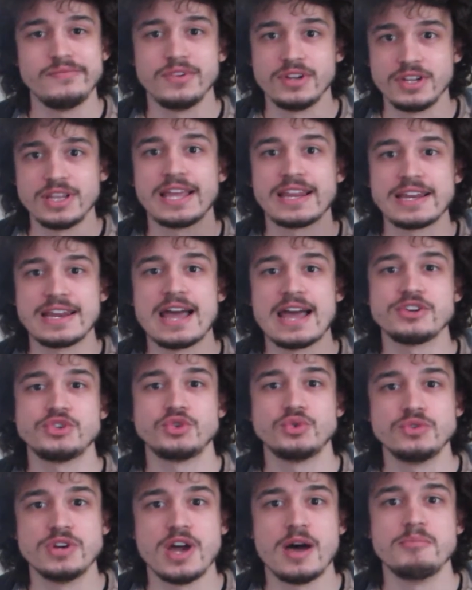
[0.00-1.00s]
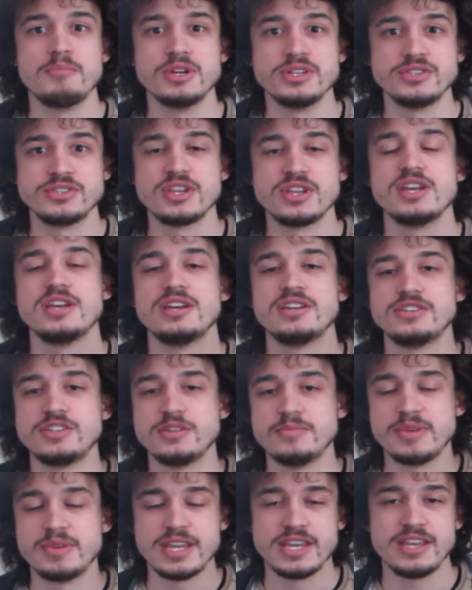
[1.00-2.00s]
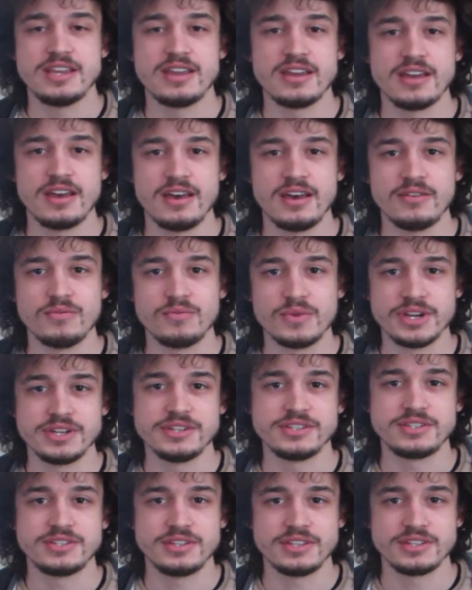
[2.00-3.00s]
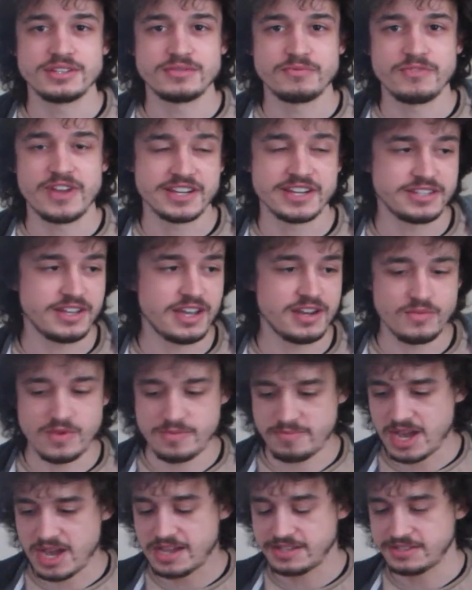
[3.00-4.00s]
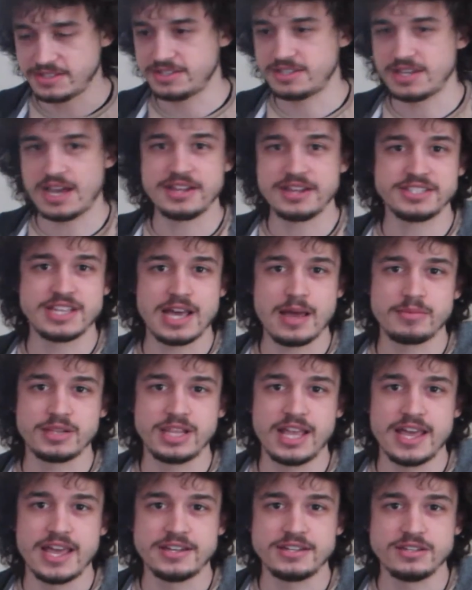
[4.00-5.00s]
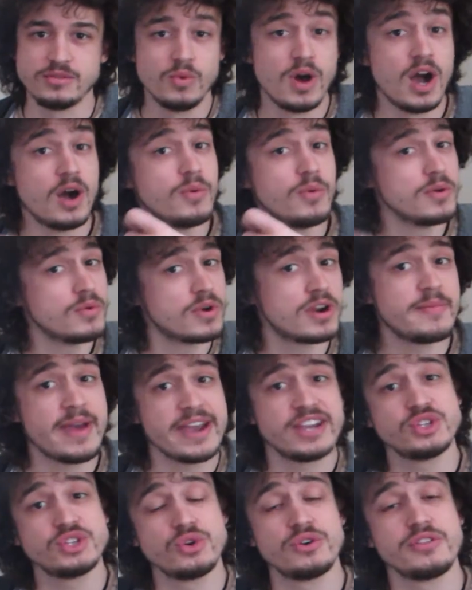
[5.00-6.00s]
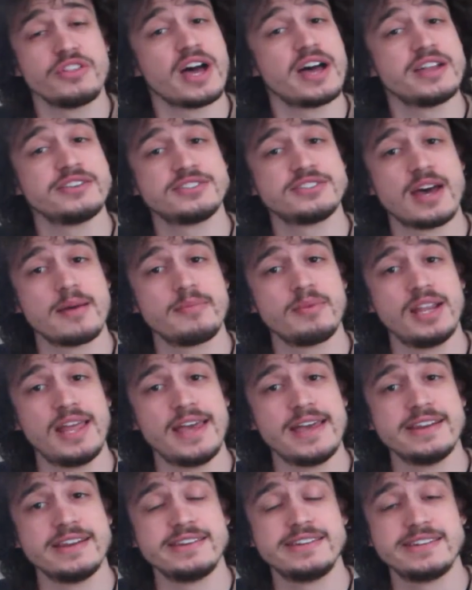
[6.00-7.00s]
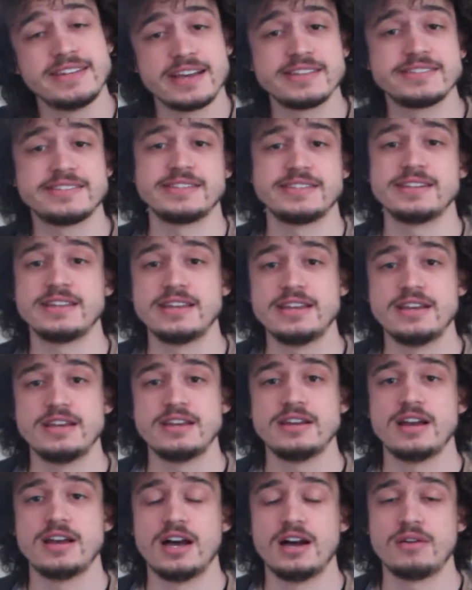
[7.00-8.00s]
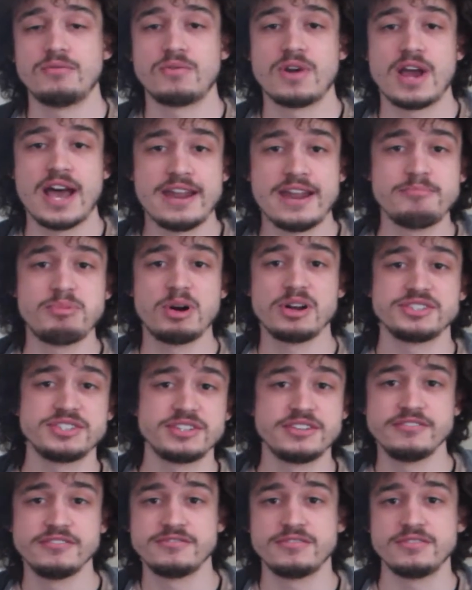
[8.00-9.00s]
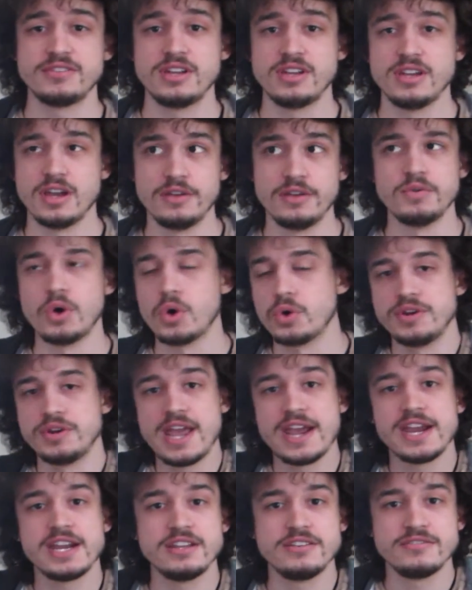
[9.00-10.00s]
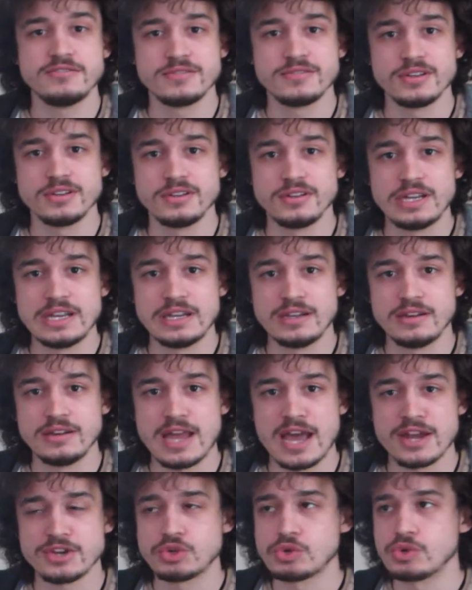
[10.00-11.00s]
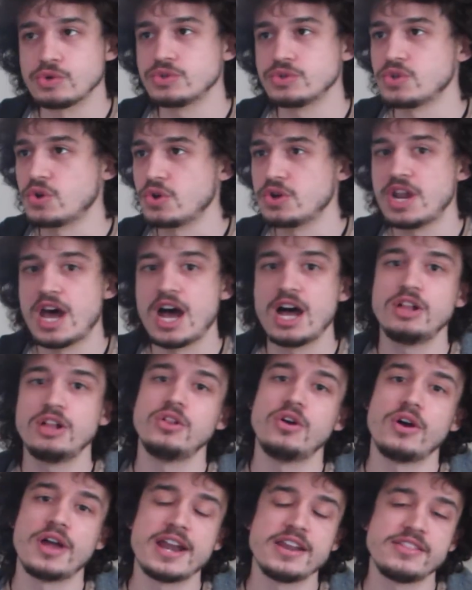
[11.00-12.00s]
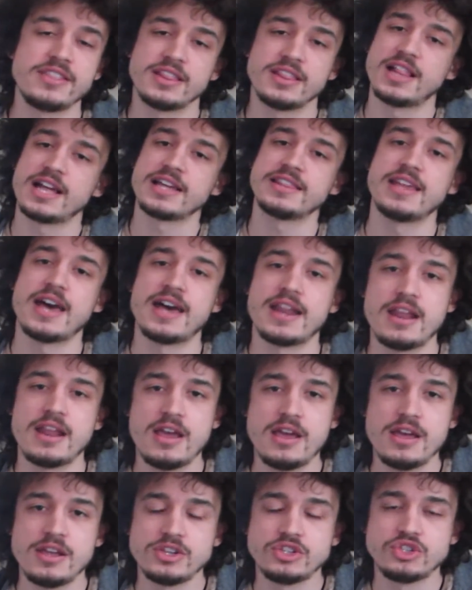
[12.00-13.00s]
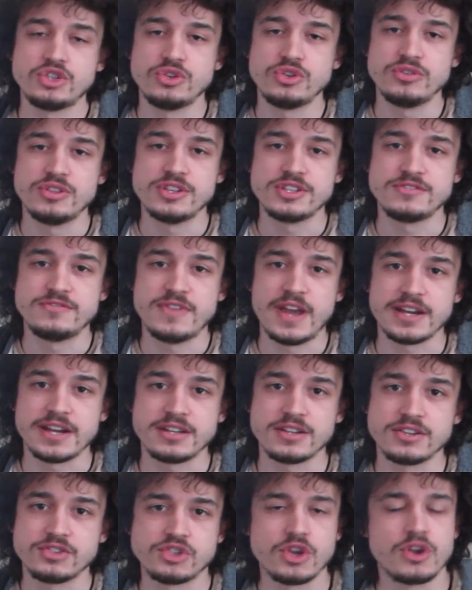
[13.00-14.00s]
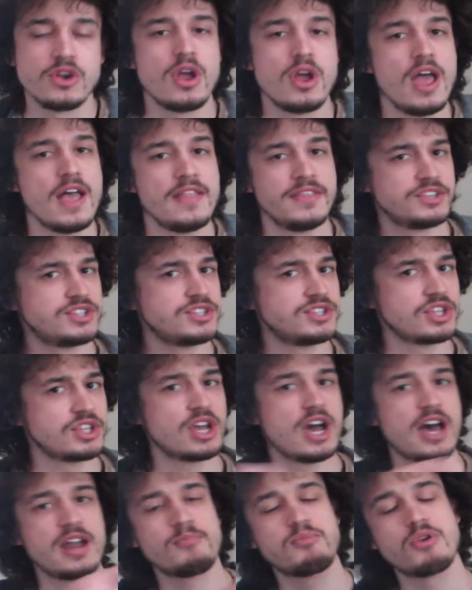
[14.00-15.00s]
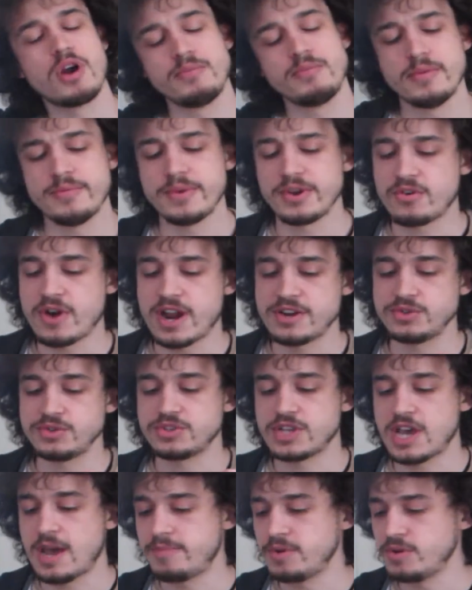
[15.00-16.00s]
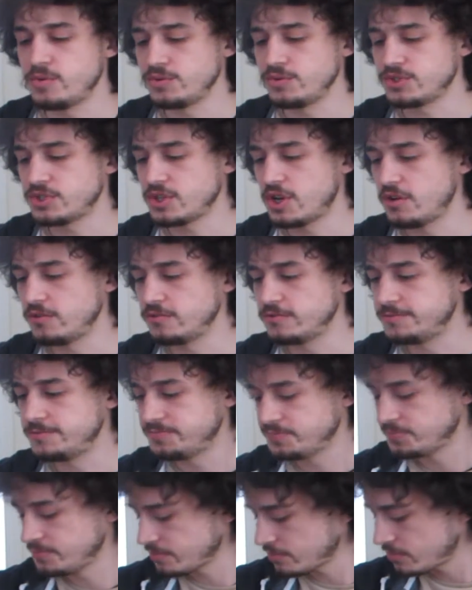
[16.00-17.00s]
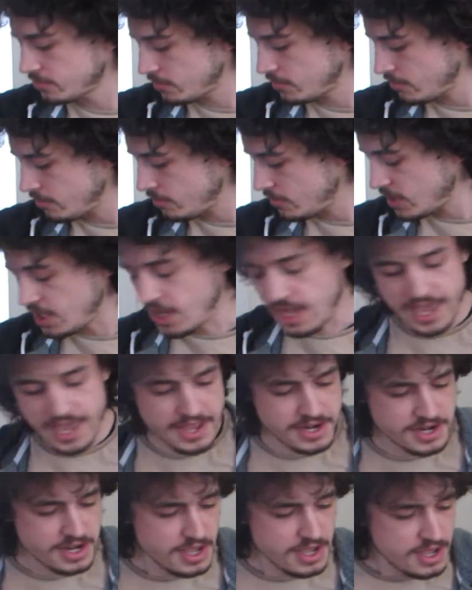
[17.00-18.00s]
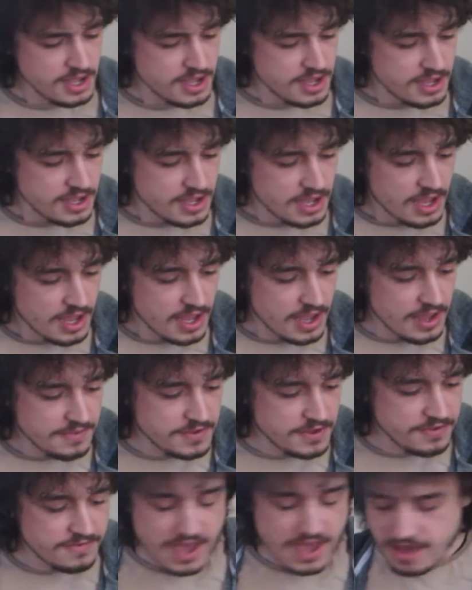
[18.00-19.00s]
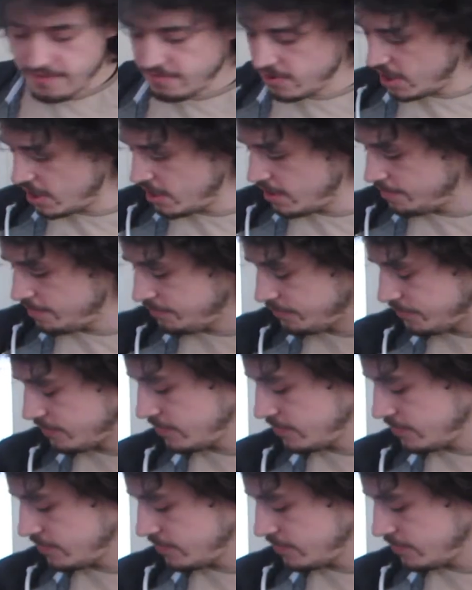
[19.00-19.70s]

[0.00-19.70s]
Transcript: like natural numbers to be written to this vector and we pass it to untyped land. Well, we want to make sure that untyped land doesn't write positive or negative naturals or null or anything like that to this vector. So this is the kind of problem that gradual typing will solve. And if you've ever